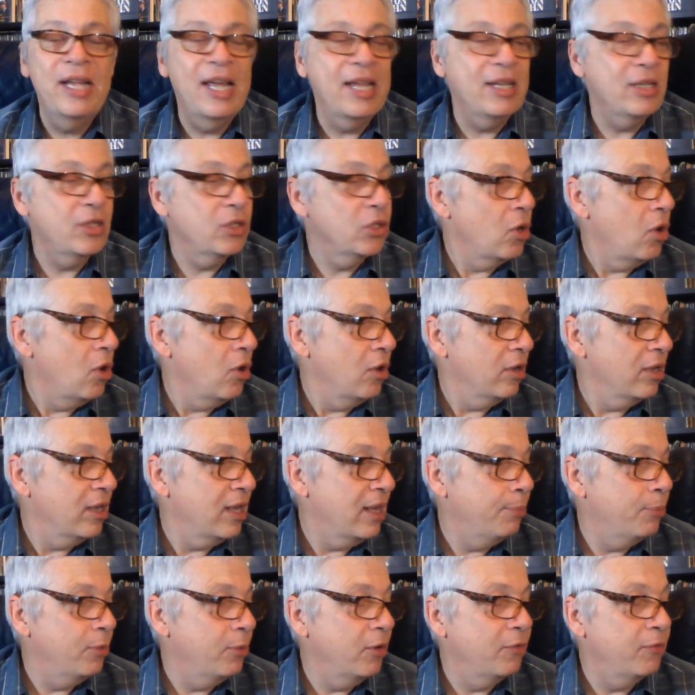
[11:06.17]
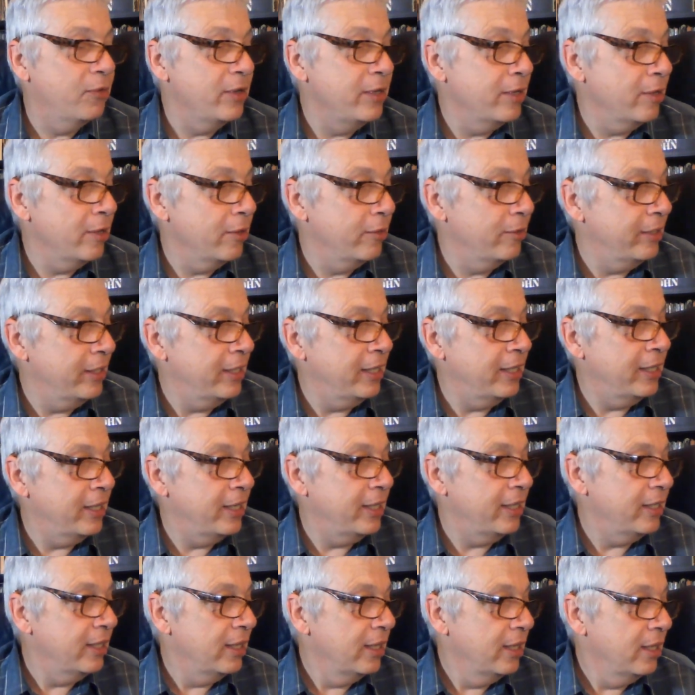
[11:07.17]
that song up with another
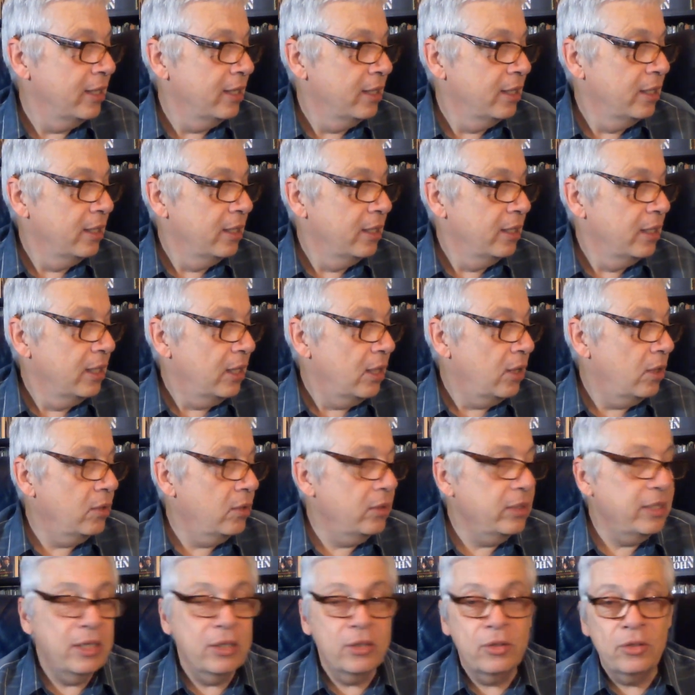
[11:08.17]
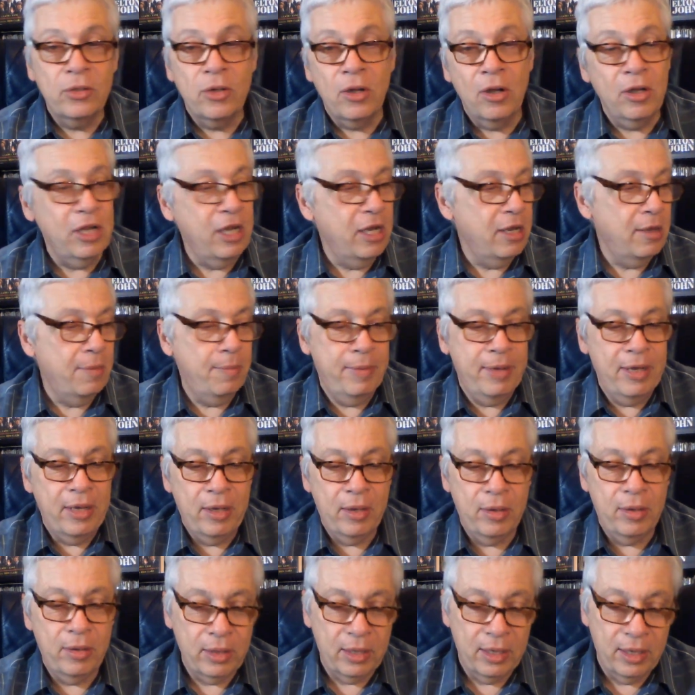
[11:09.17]
hit. Oh, yeah, talking
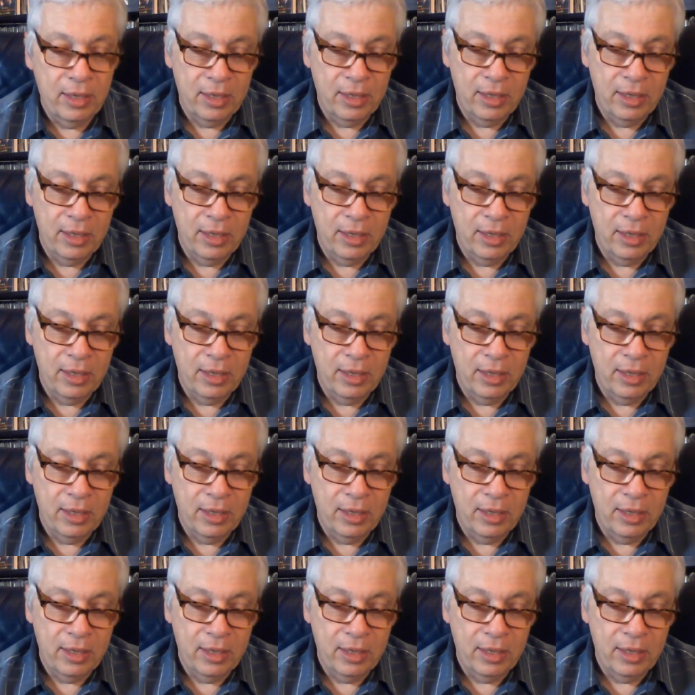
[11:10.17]
about